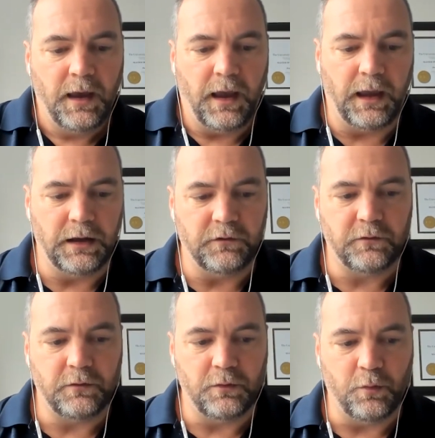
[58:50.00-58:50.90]
And
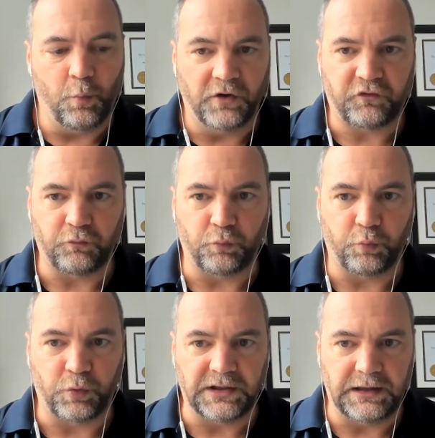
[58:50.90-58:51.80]
what's
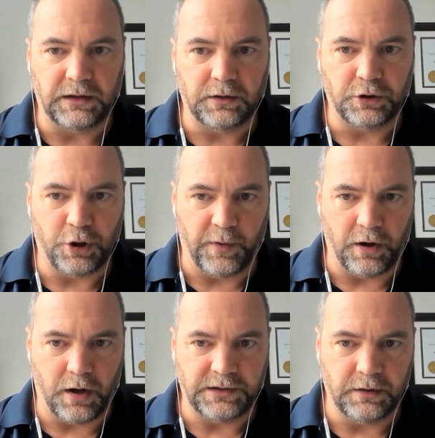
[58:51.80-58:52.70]
really going
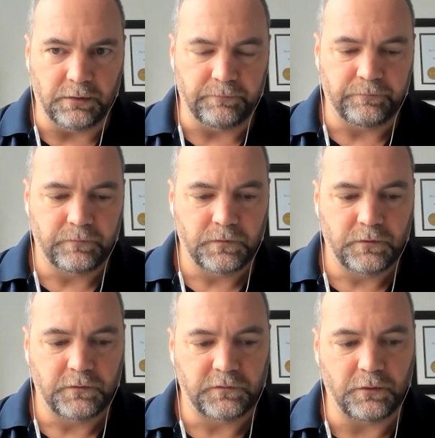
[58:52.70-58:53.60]
on here?
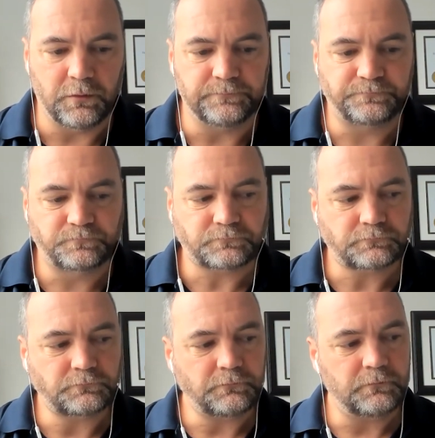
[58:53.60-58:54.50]
So,
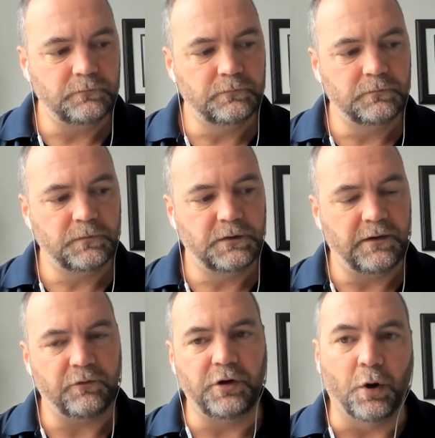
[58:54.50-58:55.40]
you
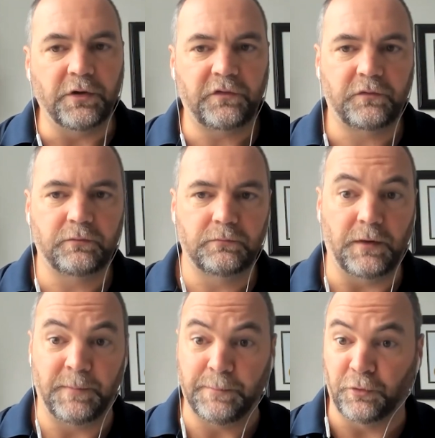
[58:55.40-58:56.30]
ever notice
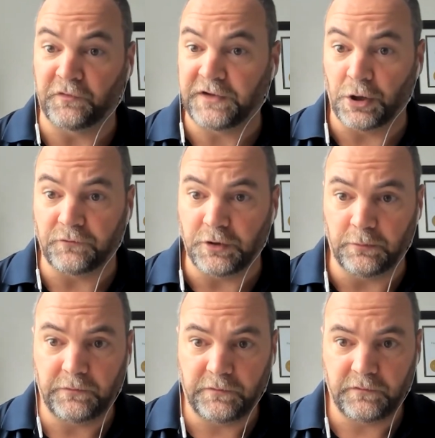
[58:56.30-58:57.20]
that people are scared of
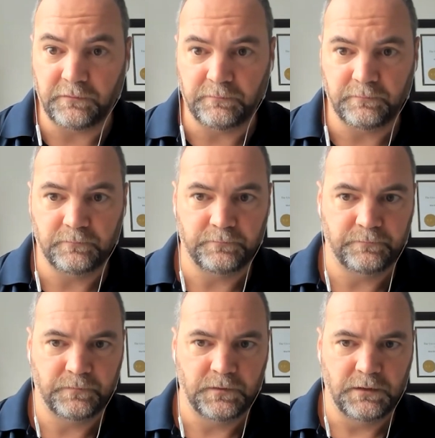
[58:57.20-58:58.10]
ghosts?
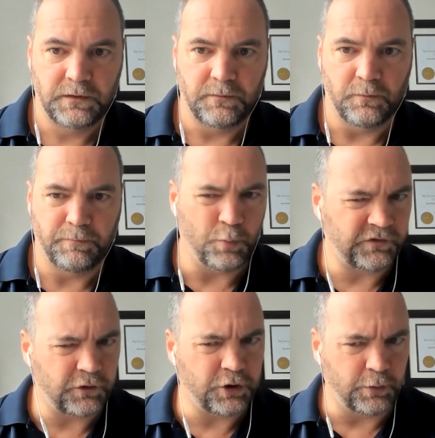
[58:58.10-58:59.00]
But
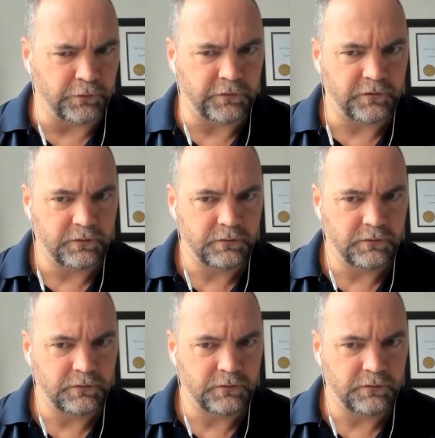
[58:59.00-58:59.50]
what's a ghost?